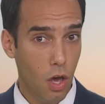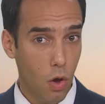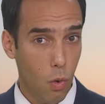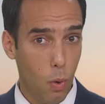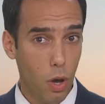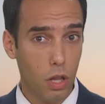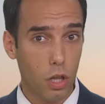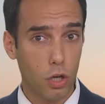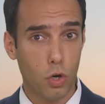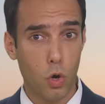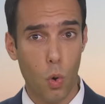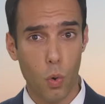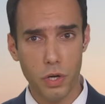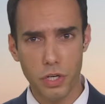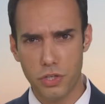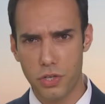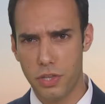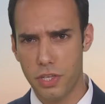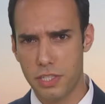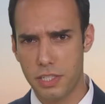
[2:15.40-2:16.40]
Well, according
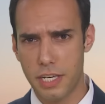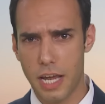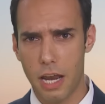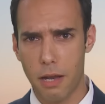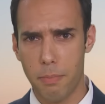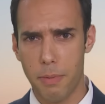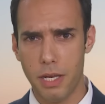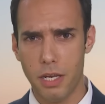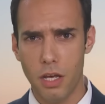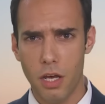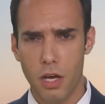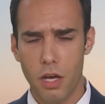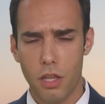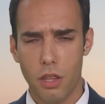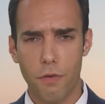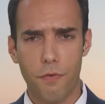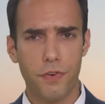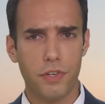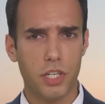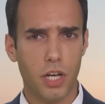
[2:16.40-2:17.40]
to the statement,
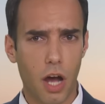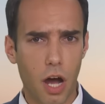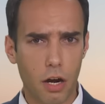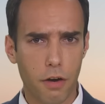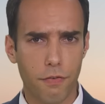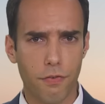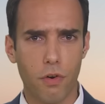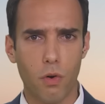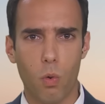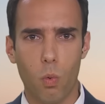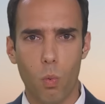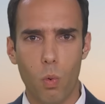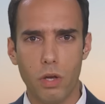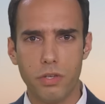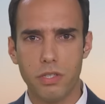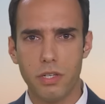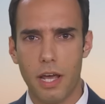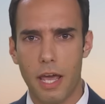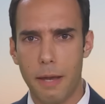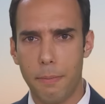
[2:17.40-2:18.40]
the photographer
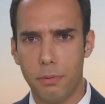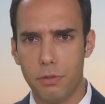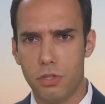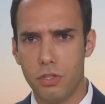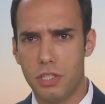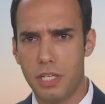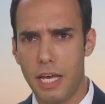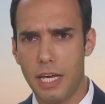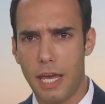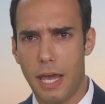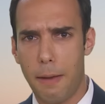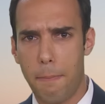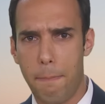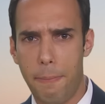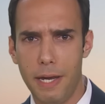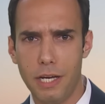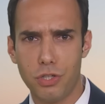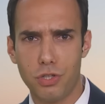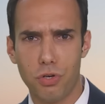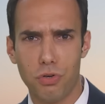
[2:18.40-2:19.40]
wasn't able to take a
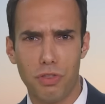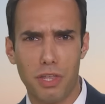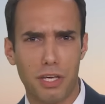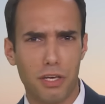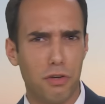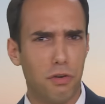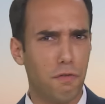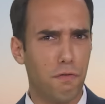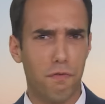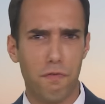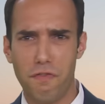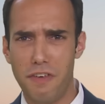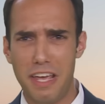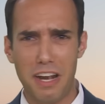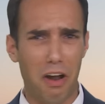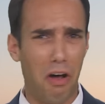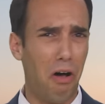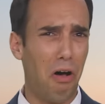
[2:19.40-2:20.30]
picture that could fit